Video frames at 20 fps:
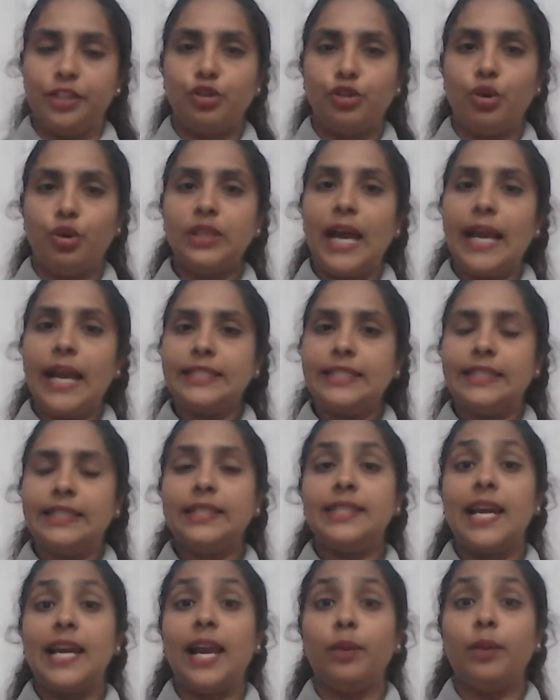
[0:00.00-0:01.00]
So that's the
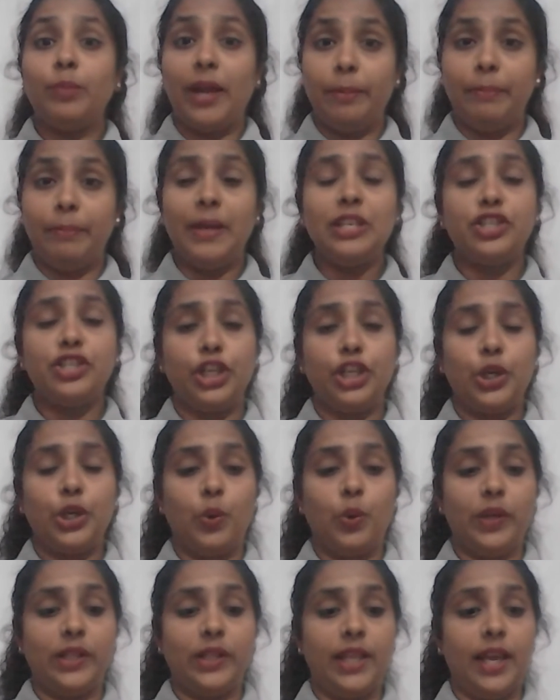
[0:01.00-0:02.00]
time I'm mentioning
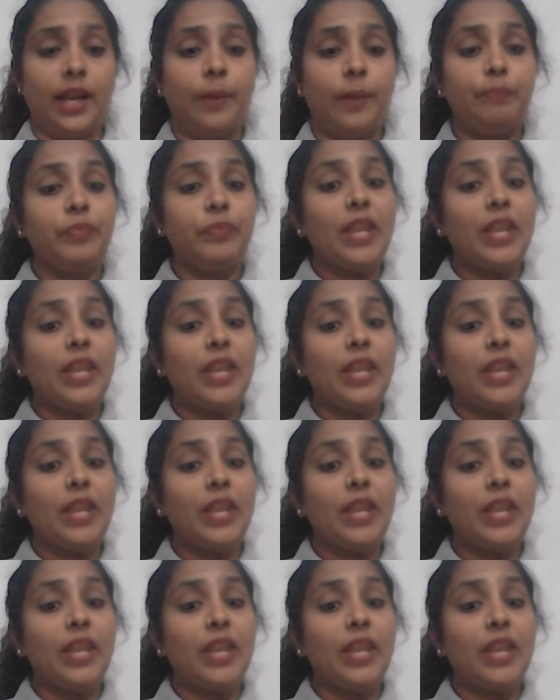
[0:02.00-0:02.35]
over there.